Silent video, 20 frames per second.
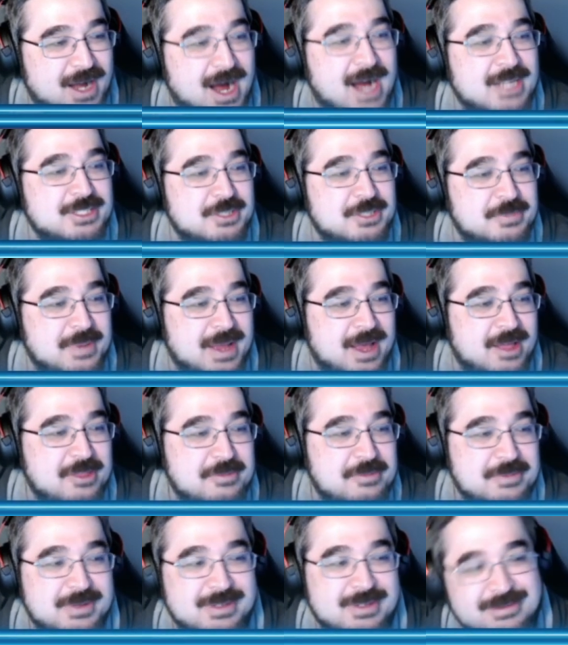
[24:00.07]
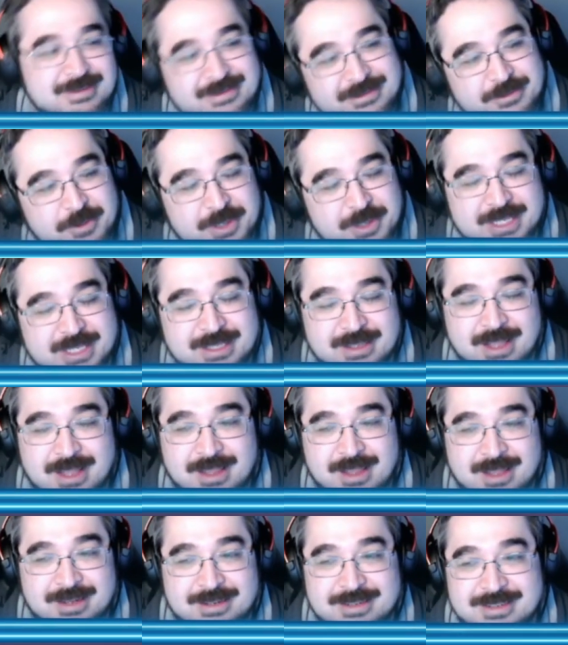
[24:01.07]
Octopath, but we'll get to
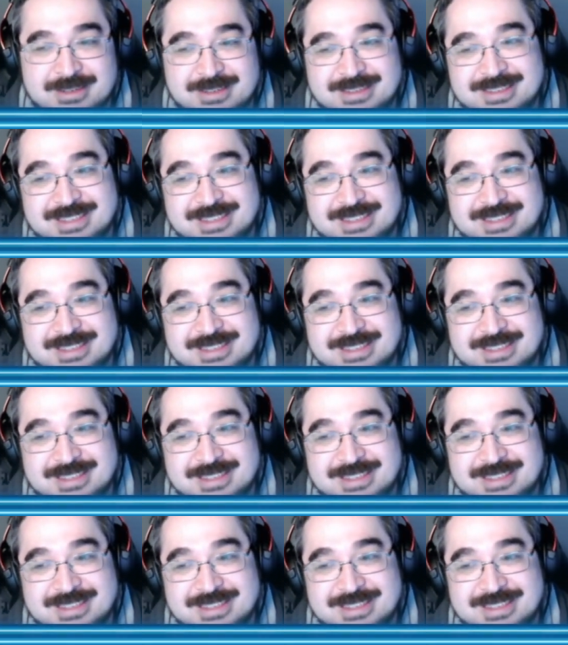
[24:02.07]
that later.